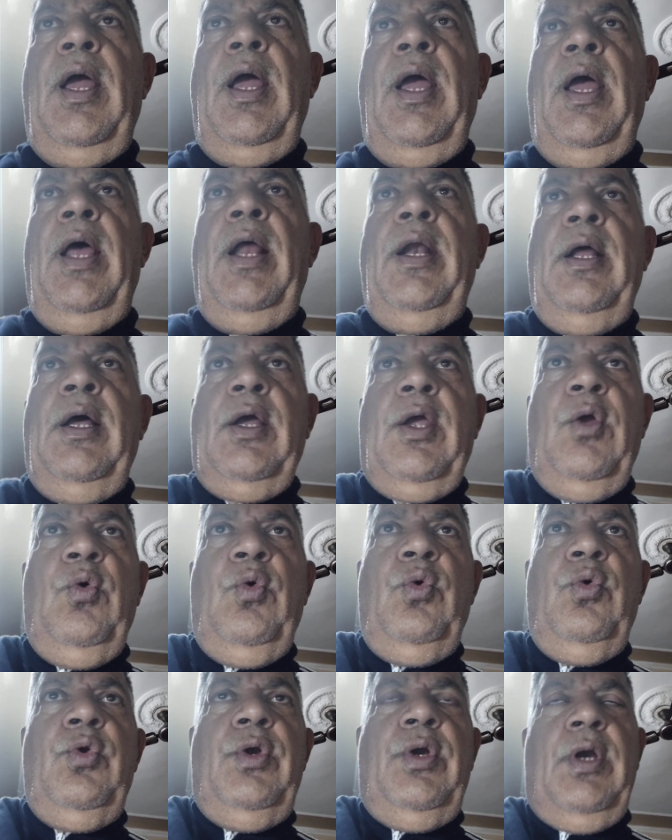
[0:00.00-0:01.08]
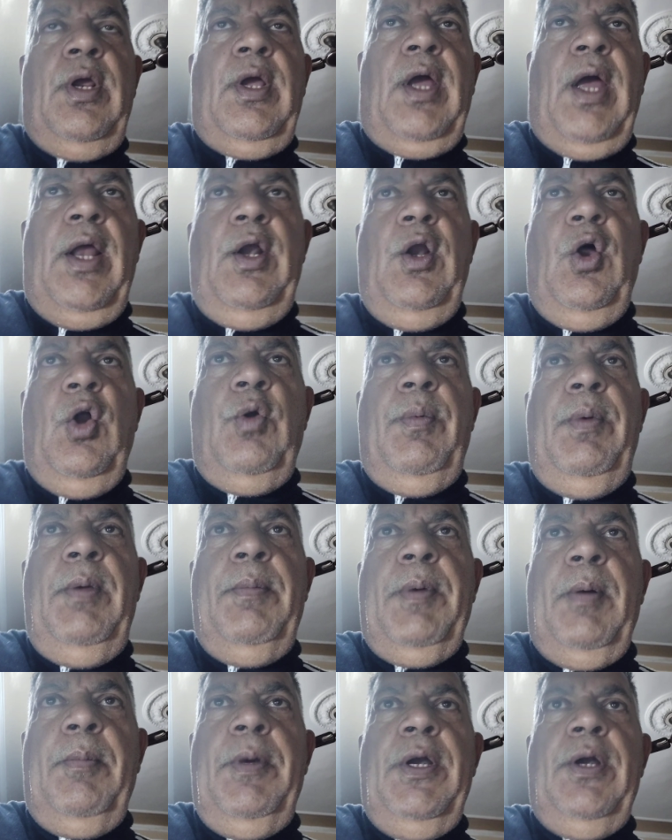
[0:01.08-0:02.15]
An accused cannot be
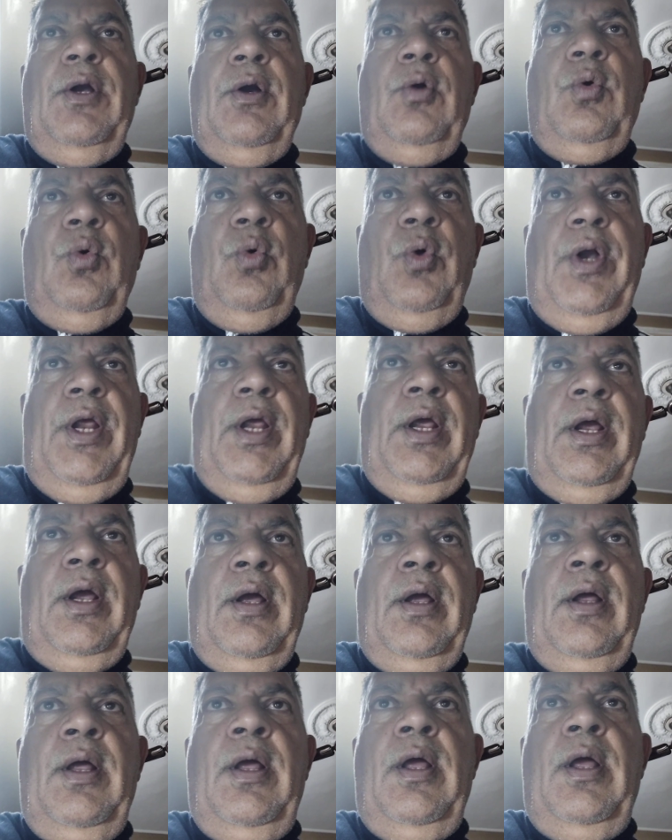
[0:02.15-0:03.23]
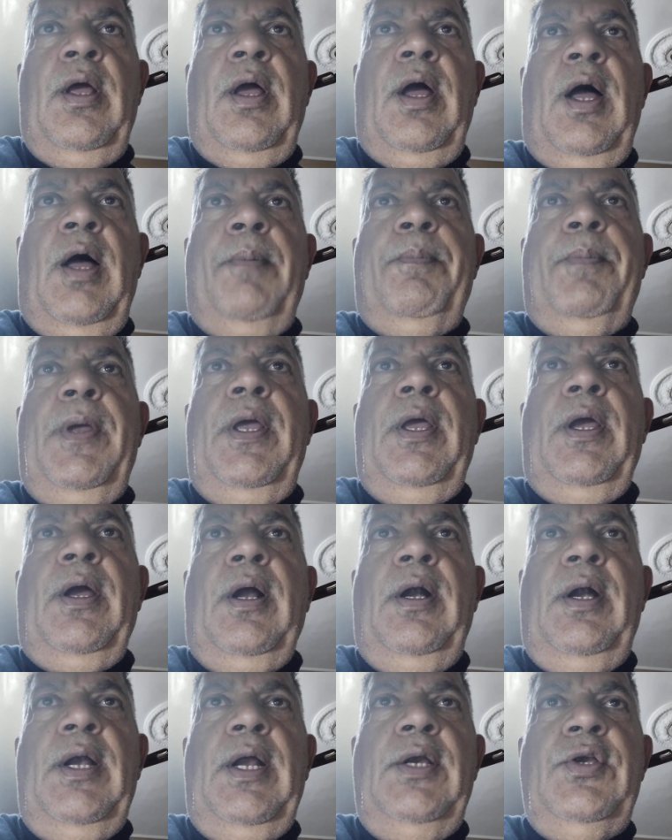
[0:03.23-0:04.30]
permitted to take up a
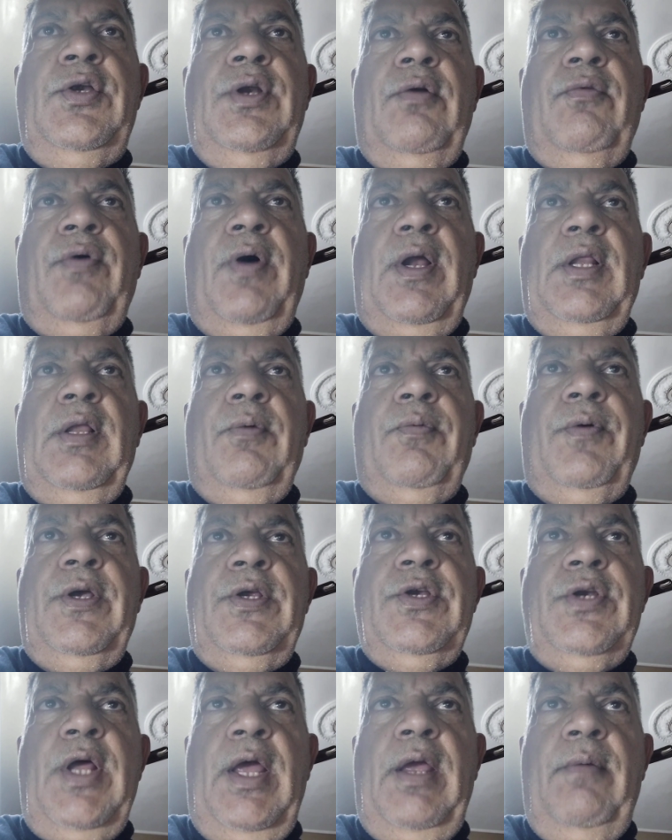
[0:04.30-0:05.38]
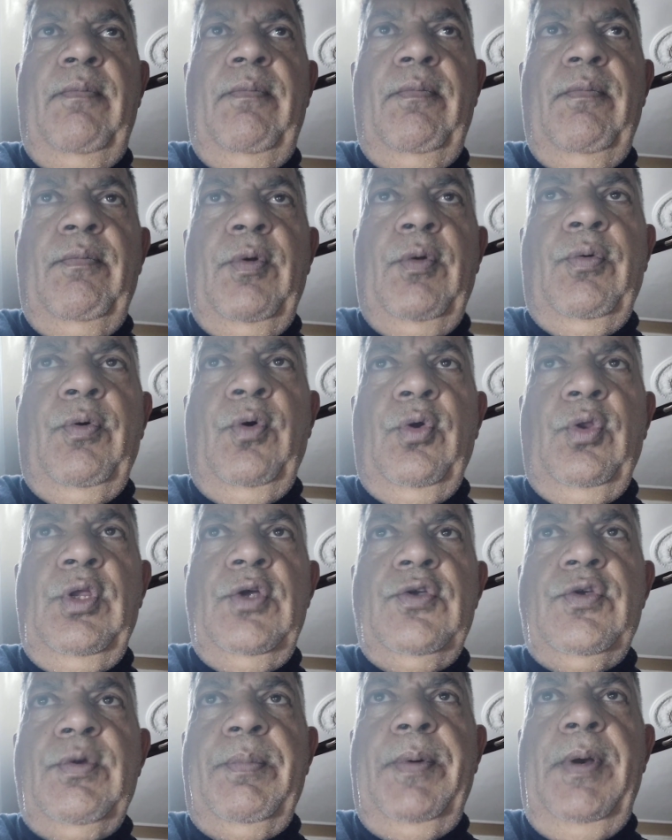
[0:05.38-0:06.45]
contention for the first time before the
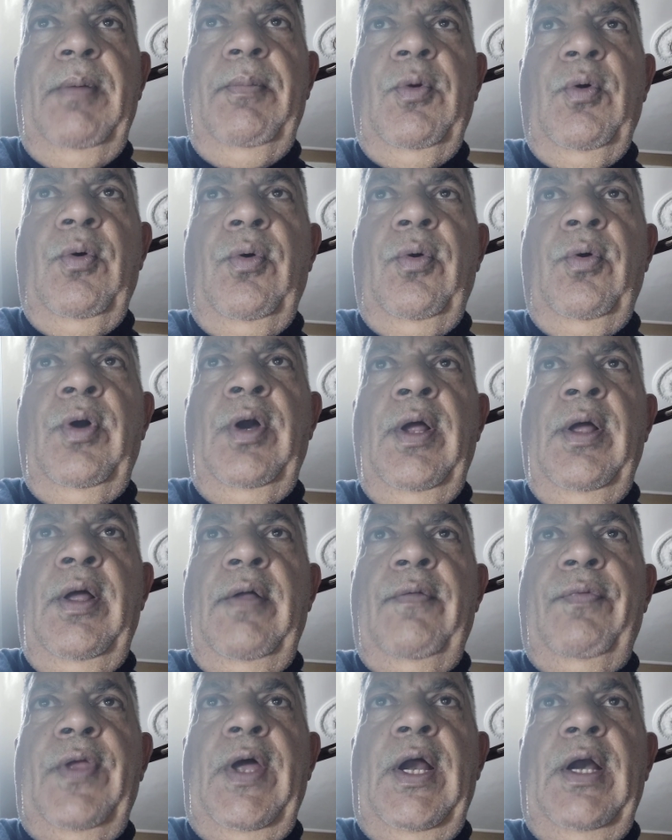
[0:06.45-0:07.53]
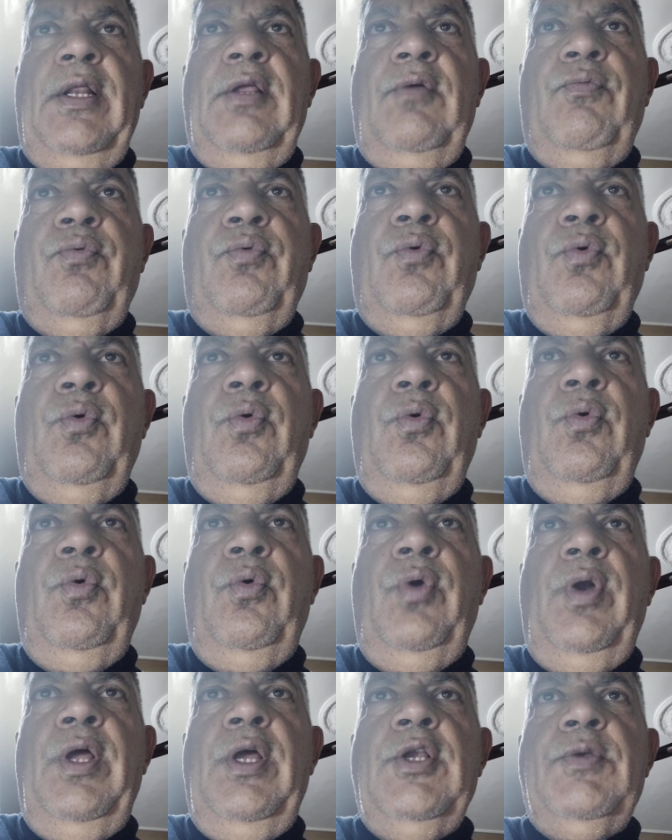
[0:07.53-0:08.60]
Supreme Court that the
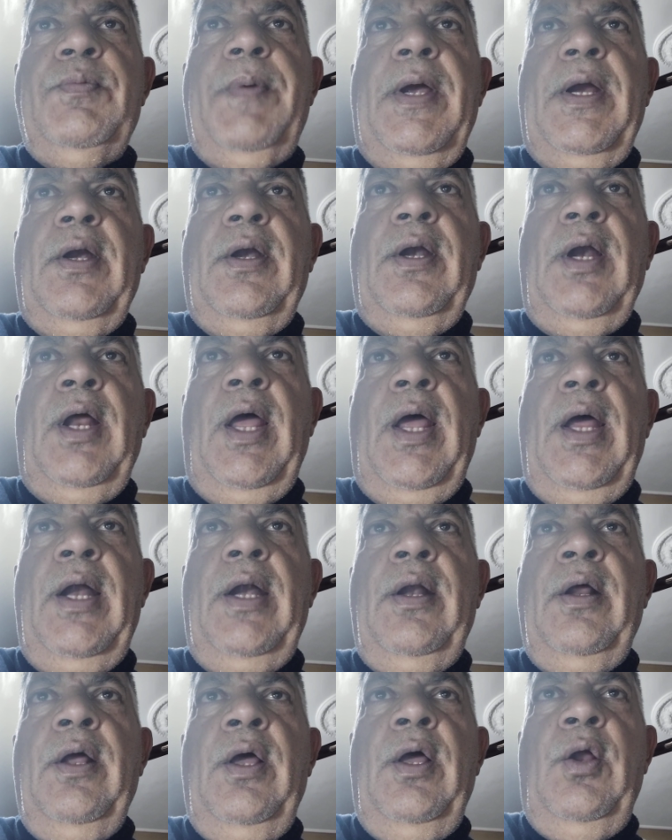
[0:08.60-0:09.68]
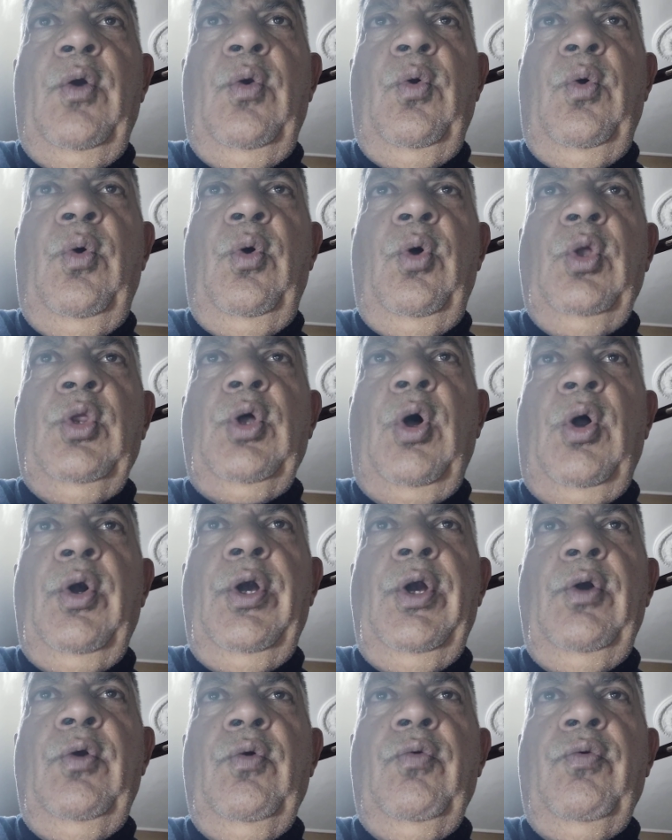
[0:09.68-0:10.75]
food inspector had no
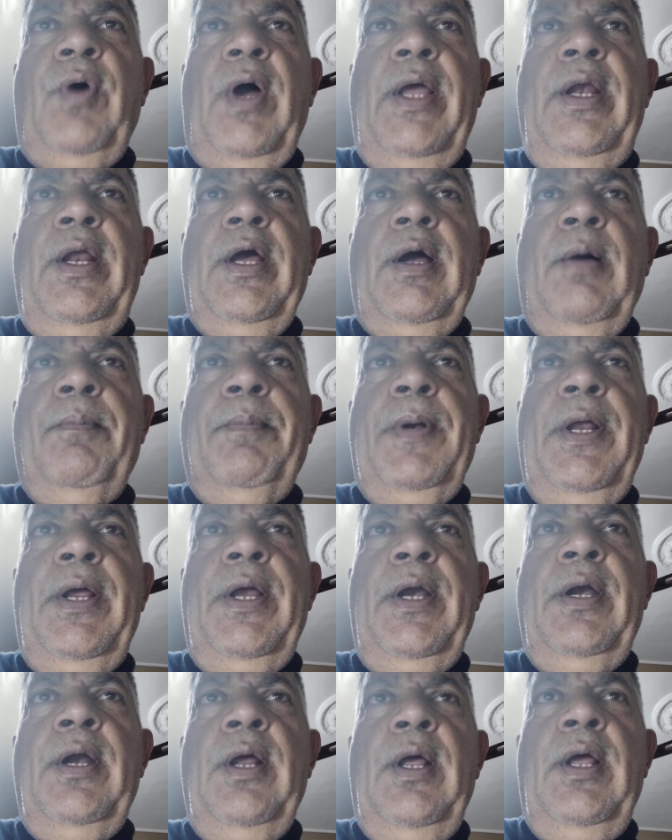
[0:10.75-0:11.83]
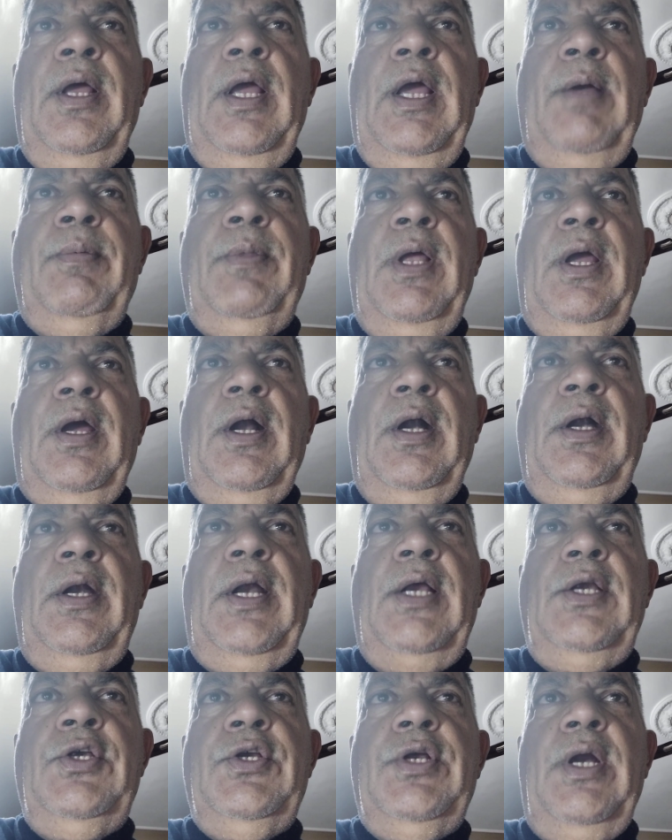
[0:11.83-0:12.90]
authority to file a complaint if the
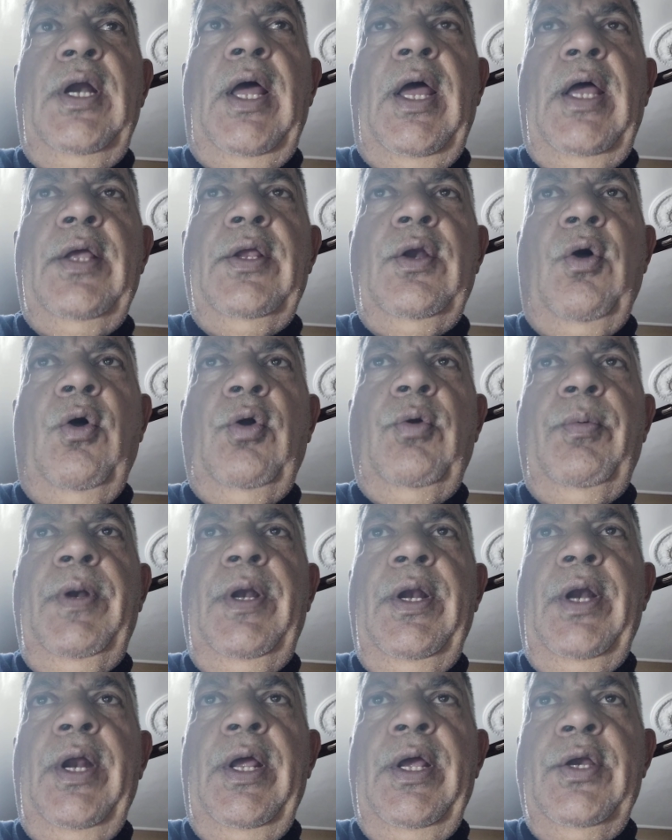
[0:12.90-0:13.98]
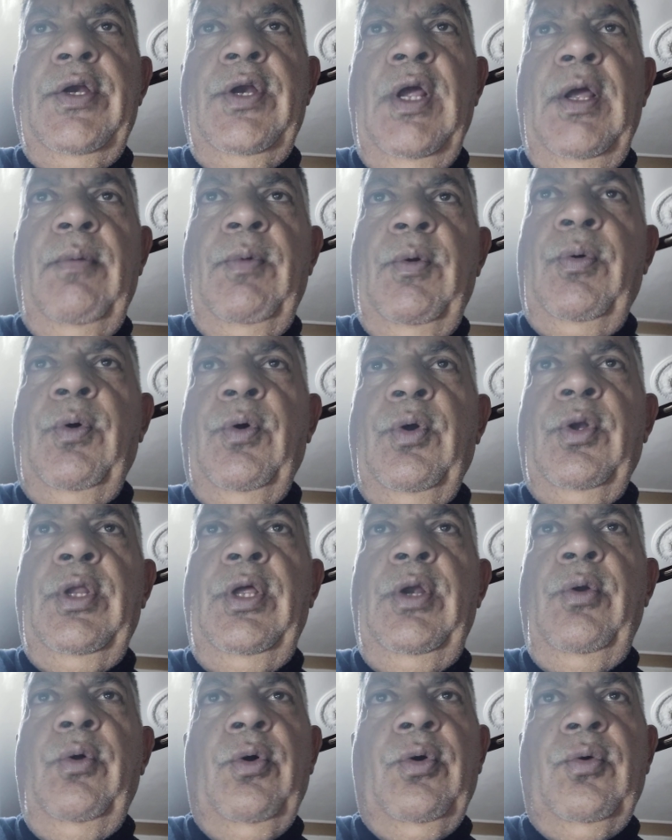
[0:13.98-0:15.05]
contention has not been raised before the
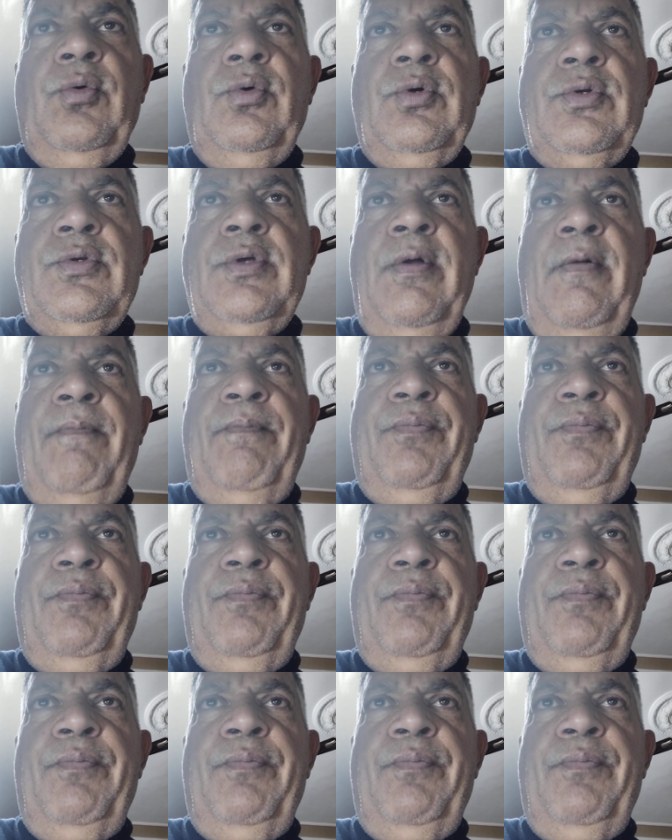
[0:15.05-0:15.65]
lower courts.